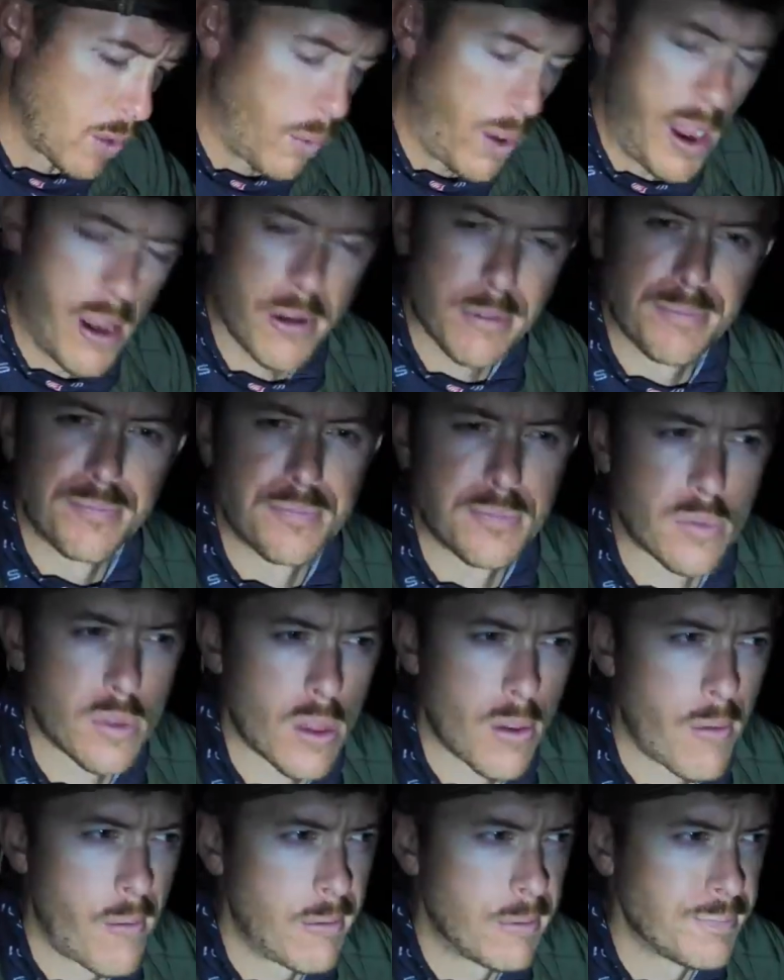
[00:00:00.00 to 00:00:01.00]
Wow.
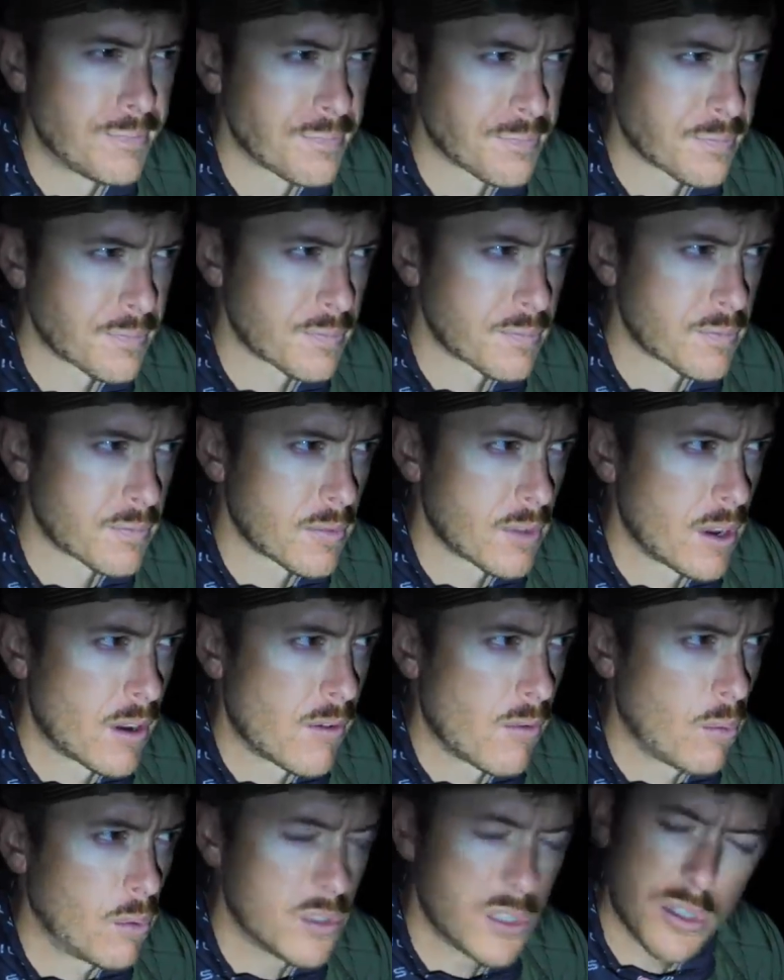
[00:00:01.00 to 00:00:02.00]

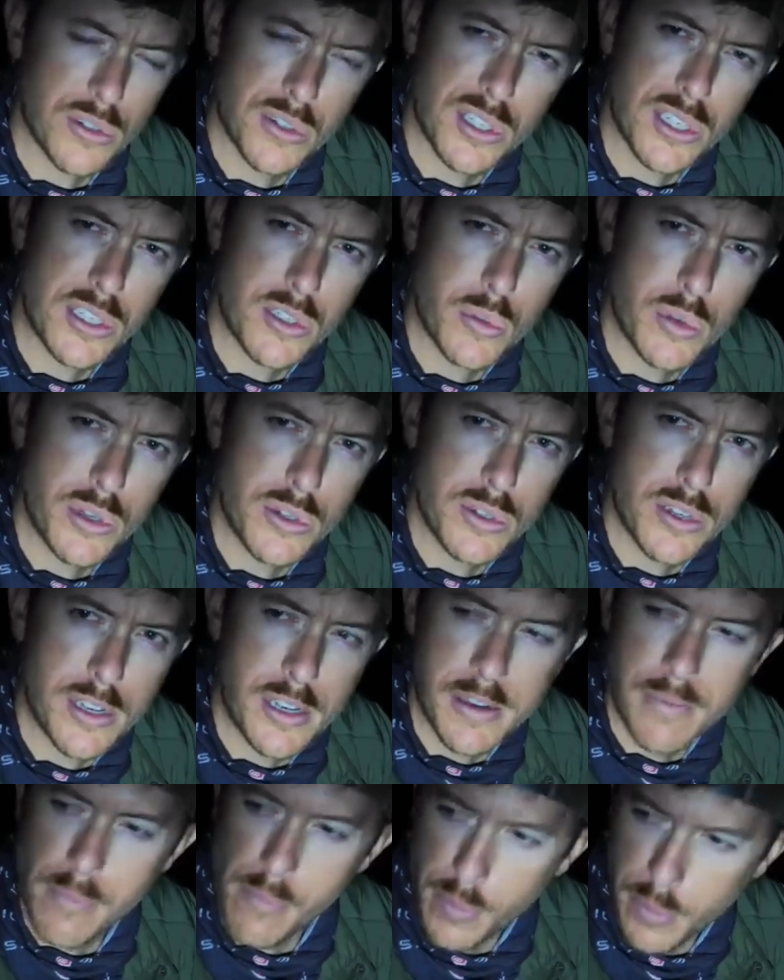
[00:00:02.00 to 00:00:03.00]
What's those things we used to
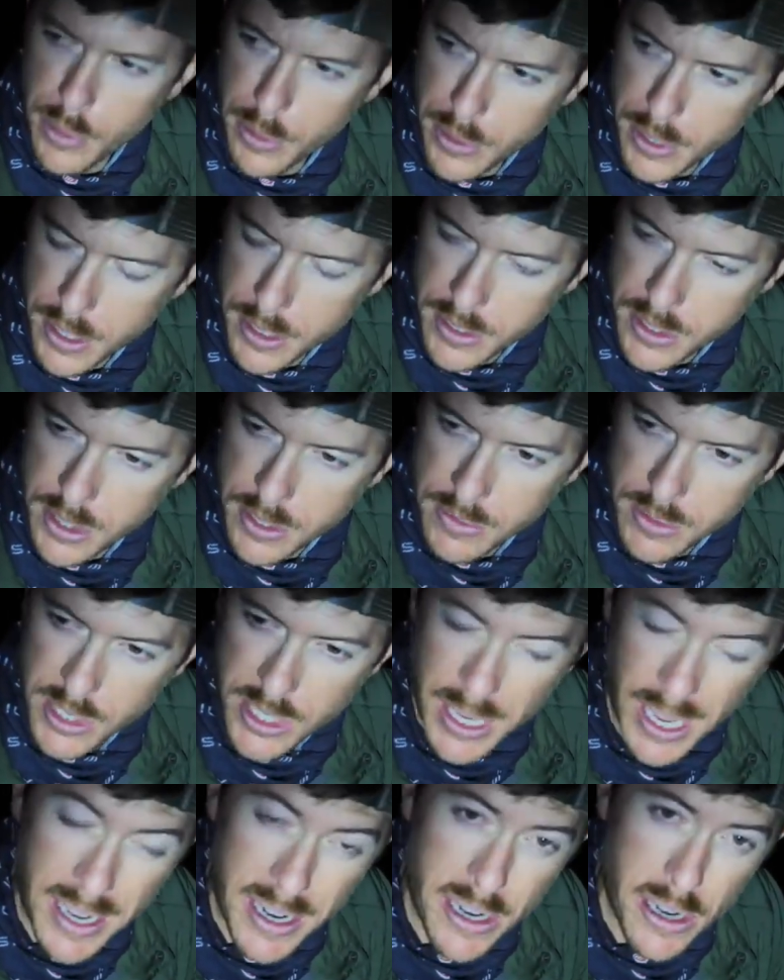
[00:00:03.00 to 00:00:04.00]
eat when we were kids?
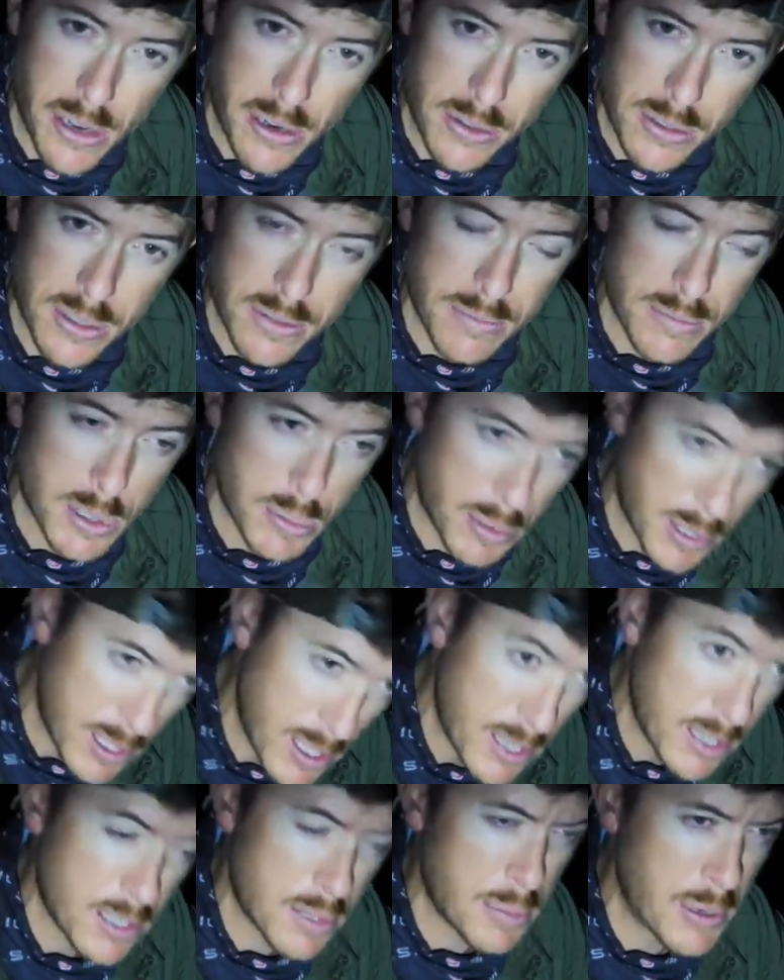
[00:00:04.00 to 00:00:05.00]
Spaghettios? Sp
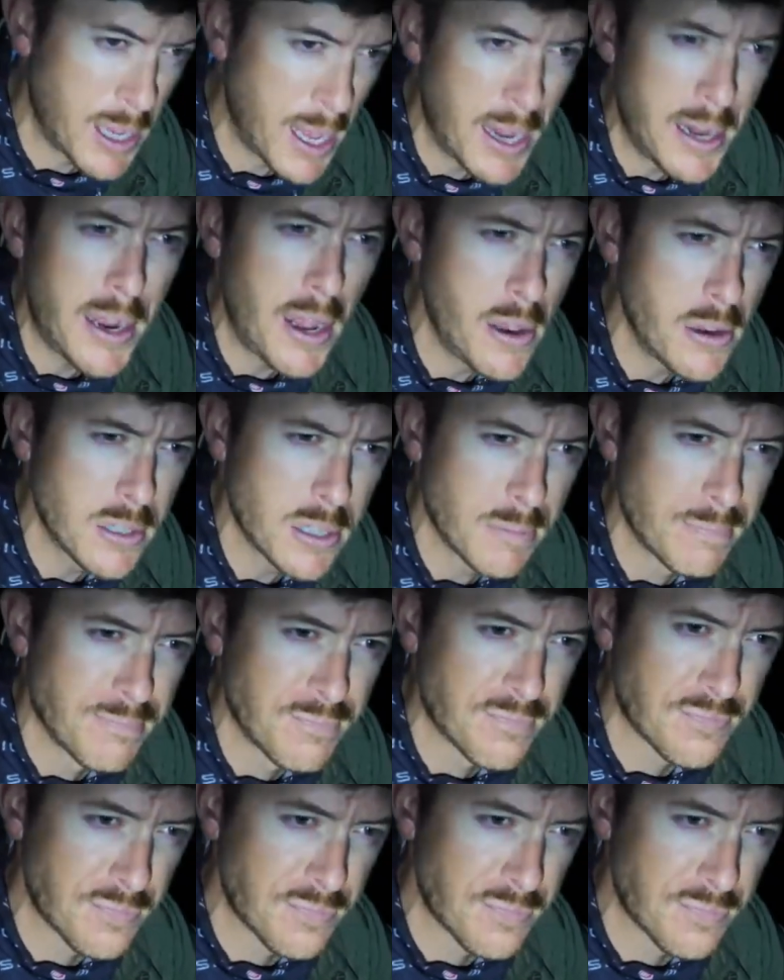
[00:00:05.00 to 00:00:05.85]
spaghettios?